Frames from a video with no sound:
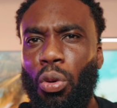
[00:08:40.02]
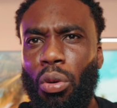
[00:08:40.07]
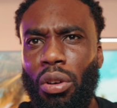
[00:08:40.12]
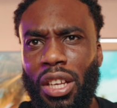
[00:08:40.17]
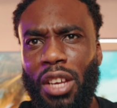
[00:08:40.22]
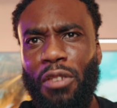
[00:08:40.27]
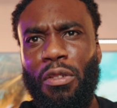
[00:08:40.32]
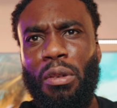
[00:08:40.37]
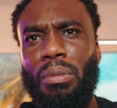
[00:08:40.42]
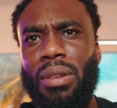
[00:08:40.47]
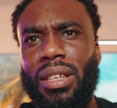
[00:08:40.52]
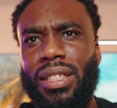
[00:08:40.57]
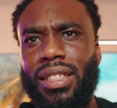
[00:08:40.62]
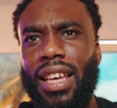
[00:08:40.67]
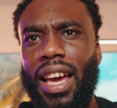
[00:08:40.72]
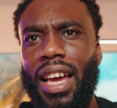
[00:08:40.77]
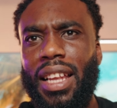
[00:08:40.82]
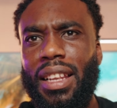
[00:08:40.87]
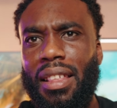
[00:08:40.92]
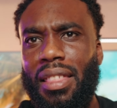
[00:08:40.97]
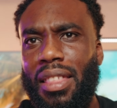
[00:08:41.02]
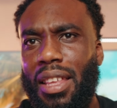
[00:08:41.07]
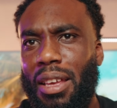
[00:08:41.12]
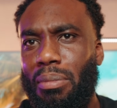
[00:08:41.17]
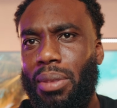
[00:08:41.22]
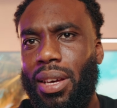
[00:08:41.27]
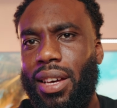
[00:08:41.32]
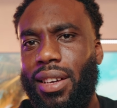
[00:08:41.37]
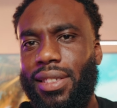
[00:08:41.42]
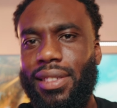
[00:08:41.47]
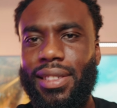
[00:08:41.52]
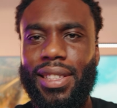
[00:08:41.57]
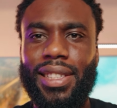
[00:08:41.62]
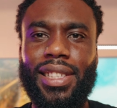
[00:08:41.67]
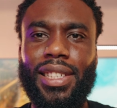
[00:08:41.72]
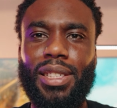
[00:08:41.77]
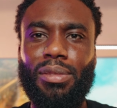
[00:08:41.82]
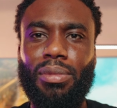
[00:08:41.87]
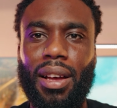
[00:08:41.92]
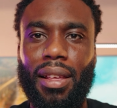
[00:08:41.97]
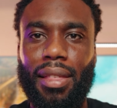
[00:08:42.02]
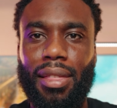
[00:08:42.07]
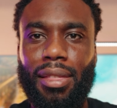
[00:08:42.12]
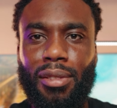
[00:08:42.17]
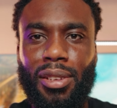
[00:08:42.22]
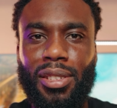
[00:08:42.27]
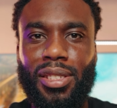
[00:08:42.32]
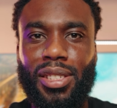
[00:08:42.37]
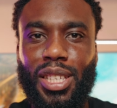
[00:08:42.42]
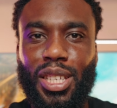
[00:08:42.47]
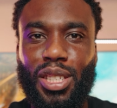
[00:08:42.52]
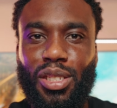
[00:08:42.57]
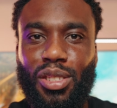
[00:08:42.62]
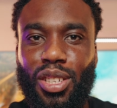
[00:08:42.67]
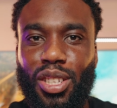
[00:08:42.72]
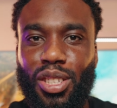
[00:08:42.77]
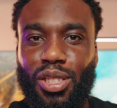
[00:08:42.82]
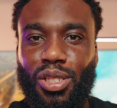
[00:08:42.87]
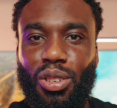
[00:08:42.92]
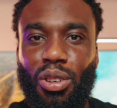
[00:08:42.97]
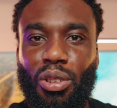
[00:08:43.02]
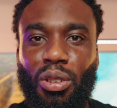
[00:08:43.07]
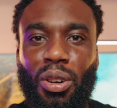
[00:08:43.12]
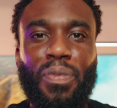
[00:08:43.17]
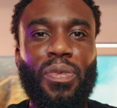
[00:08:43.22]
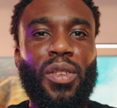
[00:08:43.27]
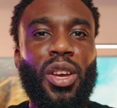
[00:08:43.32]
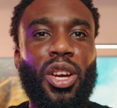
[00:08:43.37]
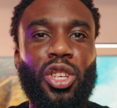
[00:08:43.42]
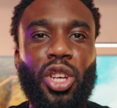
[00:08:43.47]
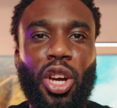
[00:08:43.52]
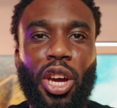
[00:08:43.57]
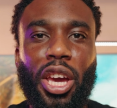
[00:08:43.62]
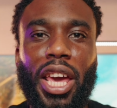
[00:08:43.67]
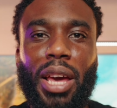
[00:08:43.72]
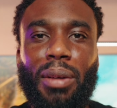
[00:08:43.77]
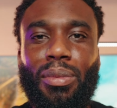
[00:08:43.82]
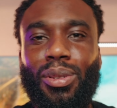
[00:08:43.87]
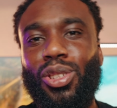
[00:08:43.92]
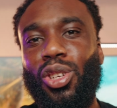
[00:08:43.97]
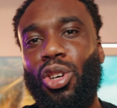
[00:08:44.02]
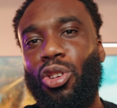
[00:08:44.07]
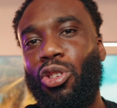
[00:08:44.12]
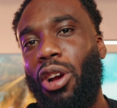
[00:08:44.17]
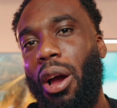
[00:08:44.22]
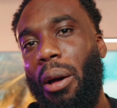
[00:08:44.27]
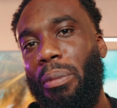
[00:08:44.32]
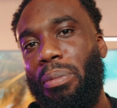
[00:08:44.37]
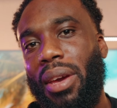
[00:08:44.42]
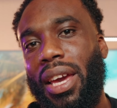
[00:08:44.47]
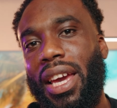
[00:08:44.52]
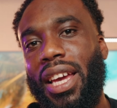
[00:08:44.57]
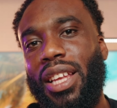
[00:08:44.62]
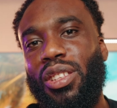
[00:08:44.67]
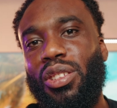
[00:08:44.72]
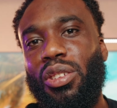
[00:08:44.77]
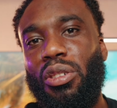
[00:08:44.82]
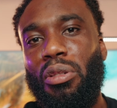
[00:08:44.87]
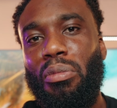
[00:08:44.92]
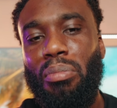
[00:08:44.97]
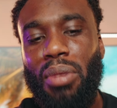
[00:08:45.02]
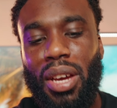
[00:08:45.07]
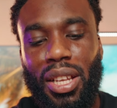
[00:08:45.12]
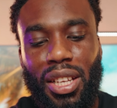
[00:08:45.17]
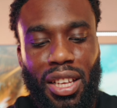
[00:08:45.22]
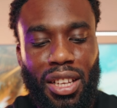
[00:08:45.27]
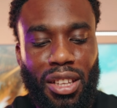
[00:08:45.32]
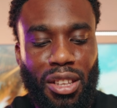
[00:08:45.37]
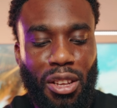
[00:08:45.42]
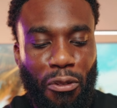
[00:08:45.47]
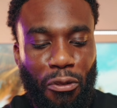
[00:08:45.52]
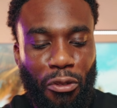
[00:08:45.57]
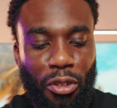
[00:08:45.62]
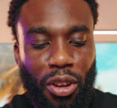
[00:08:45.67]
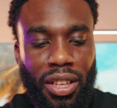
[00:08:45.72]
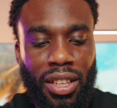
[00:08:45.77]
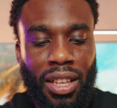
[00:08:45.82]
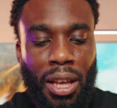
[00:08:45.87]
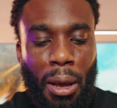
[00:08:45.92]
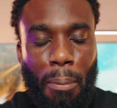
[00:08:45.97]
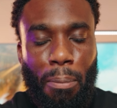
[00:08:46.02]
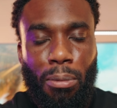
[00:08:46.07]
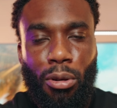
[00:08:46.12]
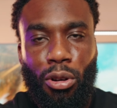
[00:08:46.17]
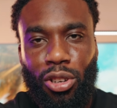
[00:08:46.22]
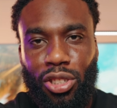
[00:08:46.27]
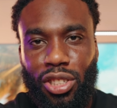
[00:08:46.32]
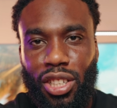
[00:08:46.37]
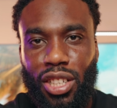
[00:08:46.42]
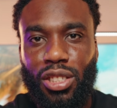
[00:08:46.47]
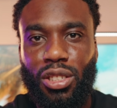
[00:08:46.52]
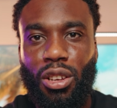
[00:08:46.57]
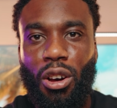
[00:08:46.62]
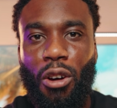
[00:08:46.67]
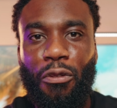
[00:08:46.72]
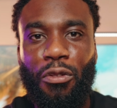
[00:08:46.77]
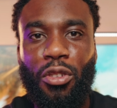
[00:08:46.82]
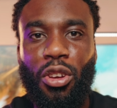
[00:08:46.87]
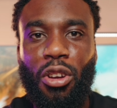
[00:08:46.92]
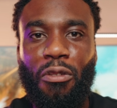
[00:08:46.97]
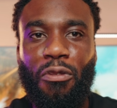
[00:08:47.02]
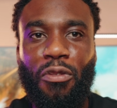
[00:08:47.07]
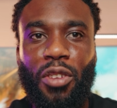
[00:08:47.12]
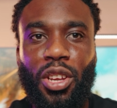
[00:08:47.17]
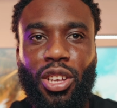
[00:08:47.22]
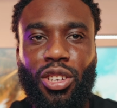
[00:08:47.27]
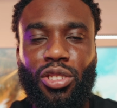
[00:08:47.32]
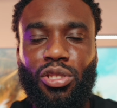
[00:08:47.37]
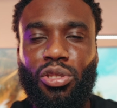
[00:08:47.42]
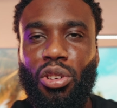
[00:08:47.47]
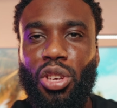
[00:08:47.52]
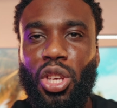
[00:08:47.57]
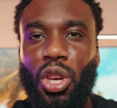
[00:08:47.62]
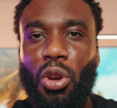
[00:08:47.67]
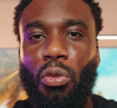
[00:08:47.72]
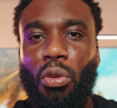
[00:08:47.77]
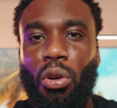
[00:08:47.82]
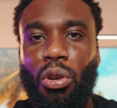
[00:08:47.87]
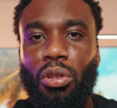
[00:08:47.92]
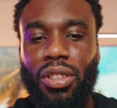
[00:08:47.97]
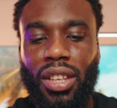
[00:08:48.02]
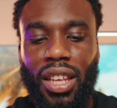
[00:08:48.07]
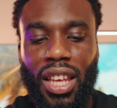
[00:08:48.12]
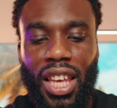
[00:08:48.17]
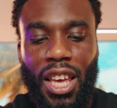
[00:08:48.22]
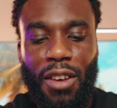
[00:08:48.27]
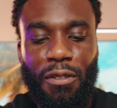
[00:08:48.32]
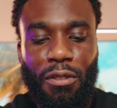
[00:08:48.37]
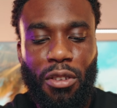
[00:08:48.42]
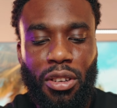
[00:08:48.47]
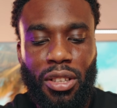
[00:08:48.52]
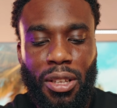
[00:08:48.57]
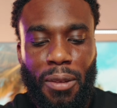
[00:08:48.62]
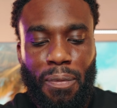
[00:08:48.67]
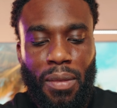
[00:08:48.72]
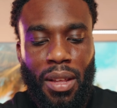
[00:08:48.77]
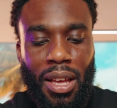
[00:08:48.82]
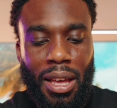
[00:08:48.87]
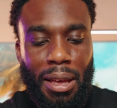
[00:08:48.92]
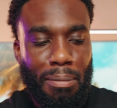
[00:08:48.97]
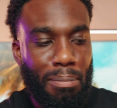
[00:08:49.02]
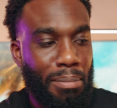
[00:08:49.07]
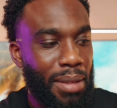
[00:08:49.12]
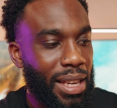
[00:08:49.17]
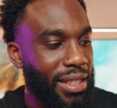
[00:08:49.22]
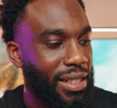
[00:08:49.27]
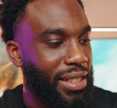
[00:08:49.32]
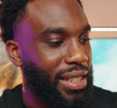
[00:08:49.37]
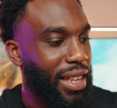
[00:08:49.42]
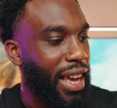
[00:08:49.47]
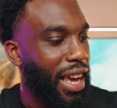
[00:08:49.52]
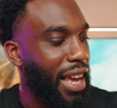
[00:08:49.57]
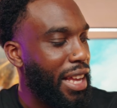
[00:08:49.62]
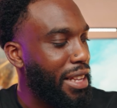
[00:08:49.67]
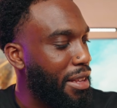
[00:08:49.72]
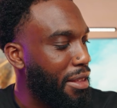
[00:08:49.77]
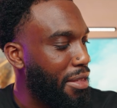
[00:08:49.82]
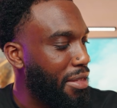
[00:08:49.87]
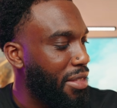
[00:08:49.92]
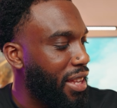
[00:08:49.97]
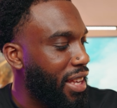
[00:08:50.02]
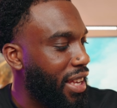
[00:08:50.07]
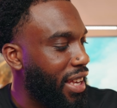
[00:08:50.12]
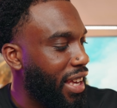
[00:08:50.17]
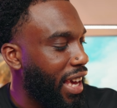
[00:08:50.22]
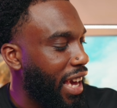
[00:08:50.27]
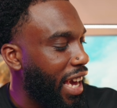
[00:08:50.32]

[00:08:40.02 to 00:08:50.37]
won't even miss anything because this is what 360, so you're able to crop into many different portions of your video, so you won't even miss anything